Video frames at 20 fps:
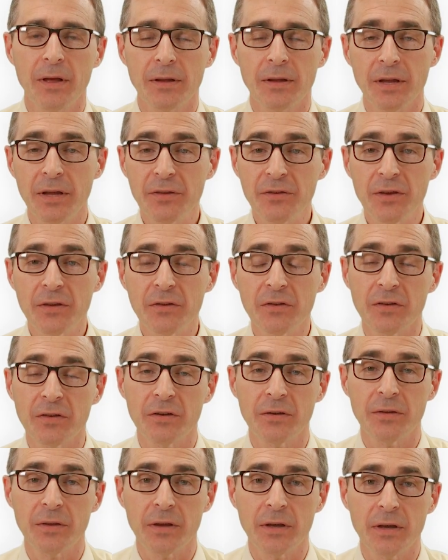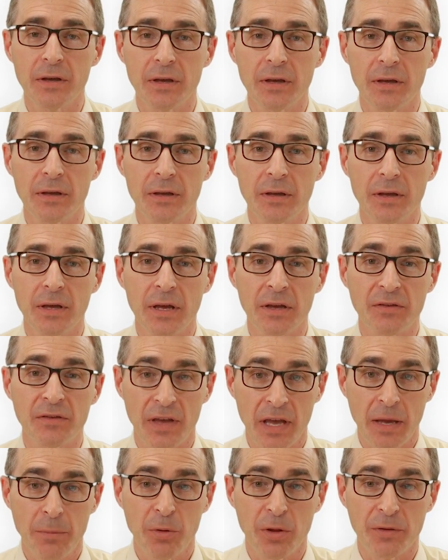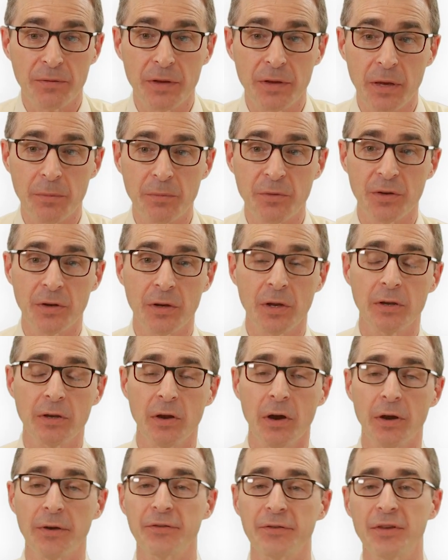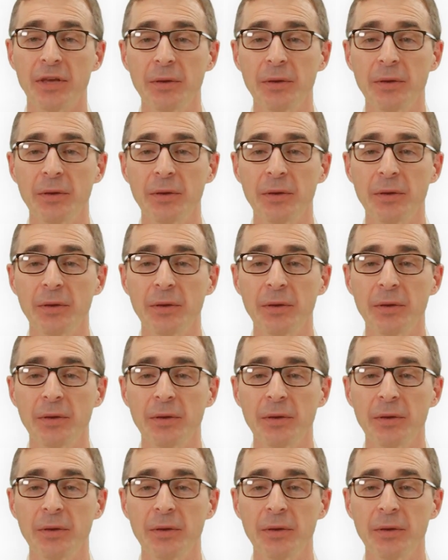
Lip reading: Let's consider the example of Gibson Guitars.